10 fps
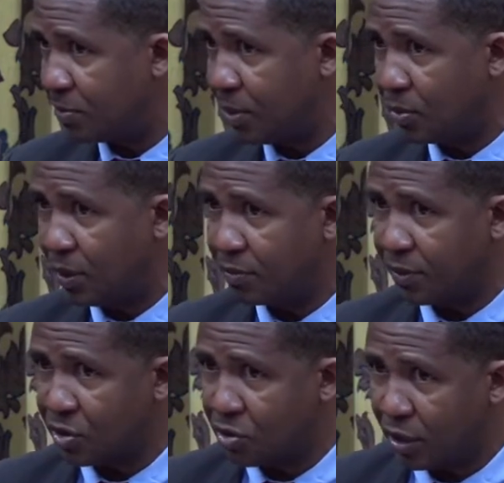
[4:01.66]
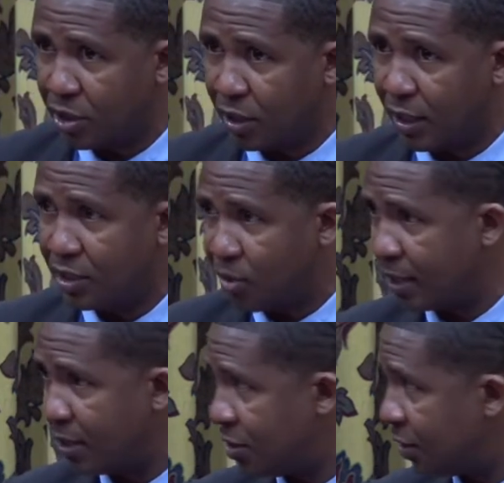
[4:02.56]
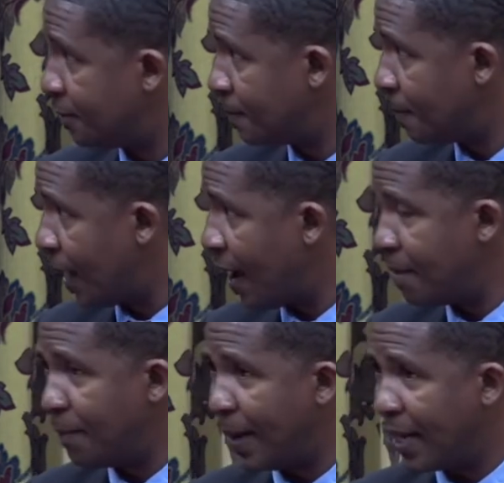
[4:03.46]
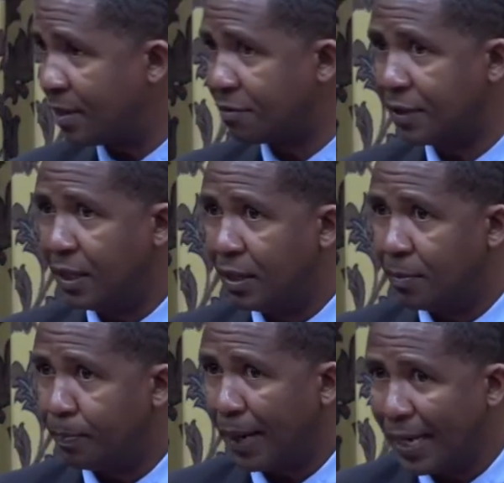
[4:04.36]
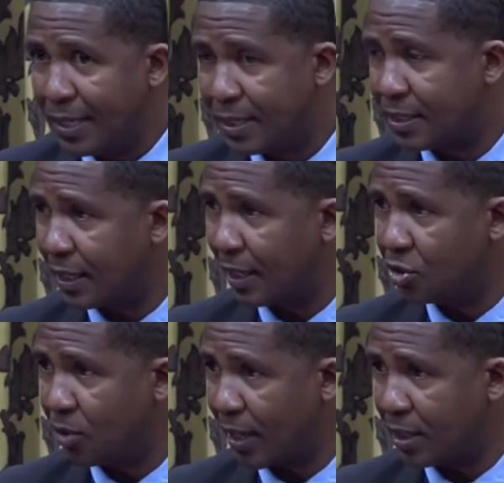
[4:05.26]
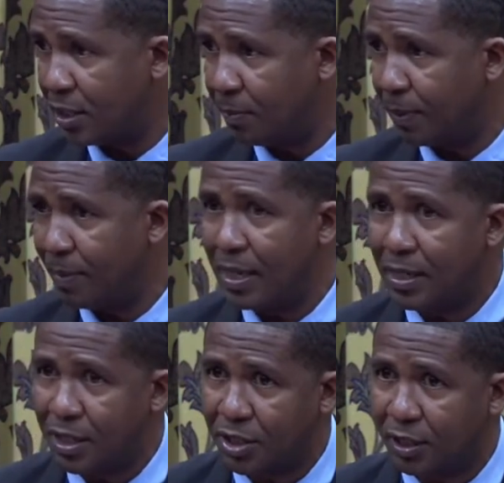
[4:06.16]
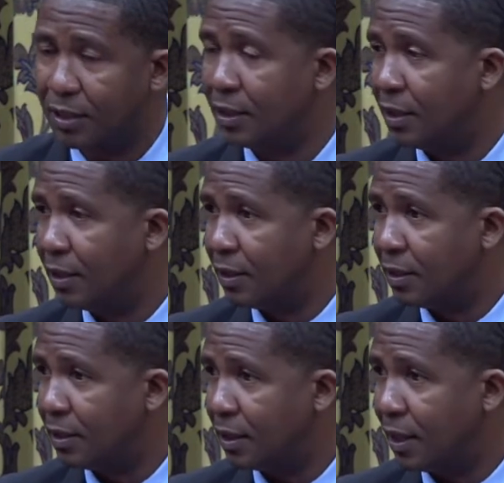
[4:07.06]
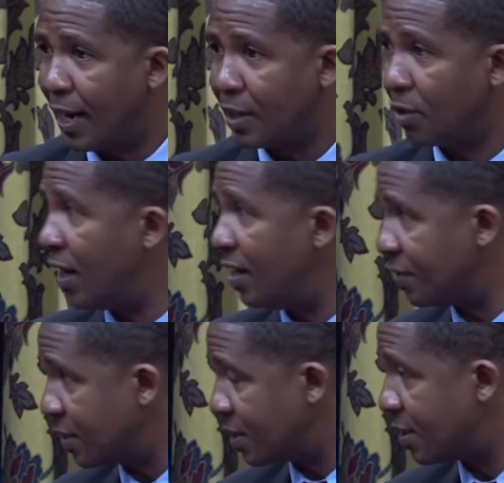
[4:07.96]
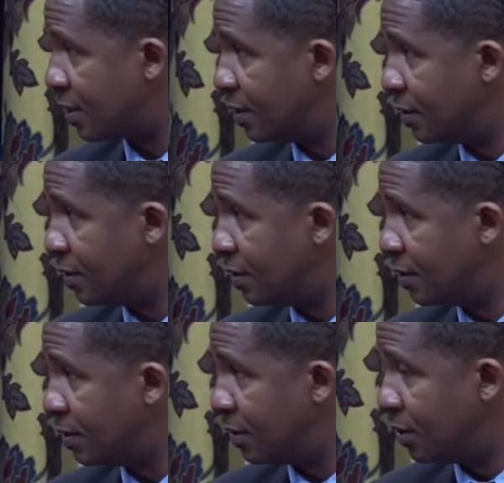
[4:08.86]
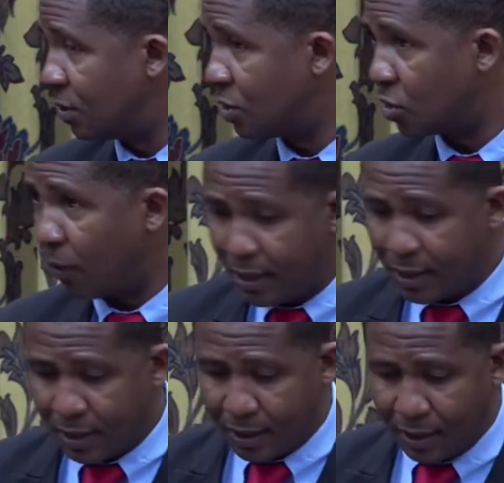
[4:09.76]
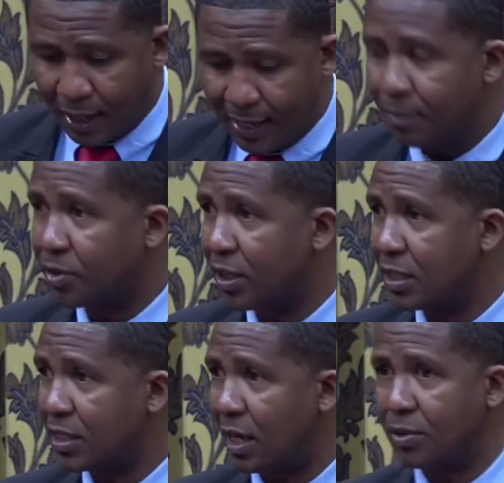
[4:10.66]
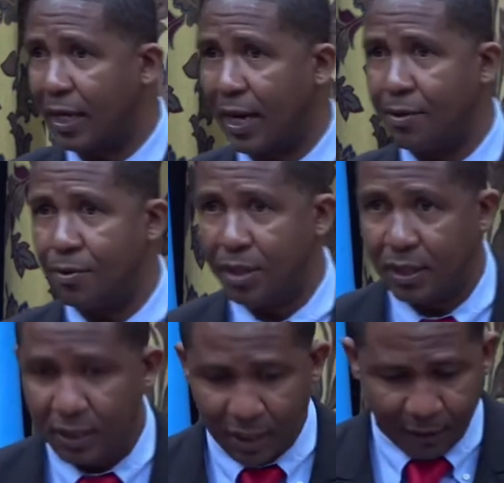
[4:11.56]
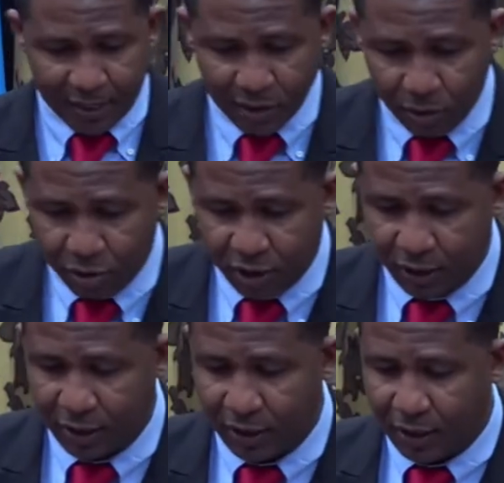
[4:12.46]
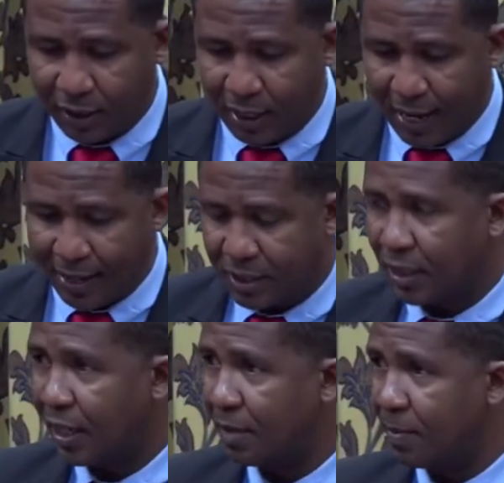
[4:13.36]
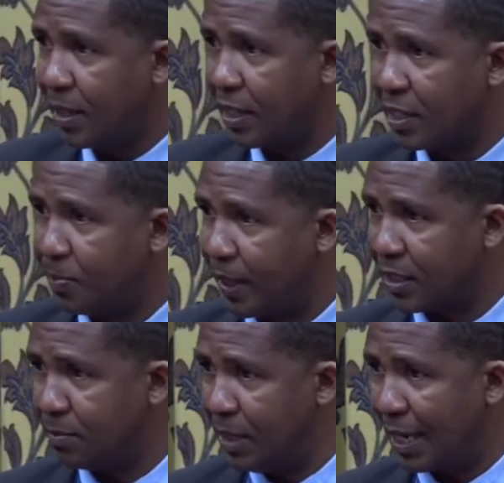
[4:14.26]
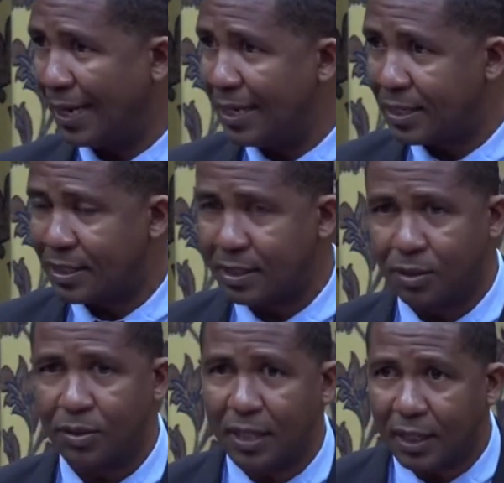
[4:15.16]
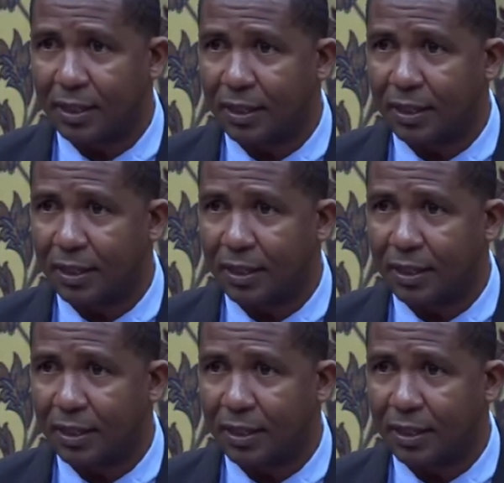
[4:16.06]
between infrastructure and strategy. I have been part of plans and strategy implementation at all levels. So when I come to this house and I read a resolution, I don't think anybody expects me, at least, to think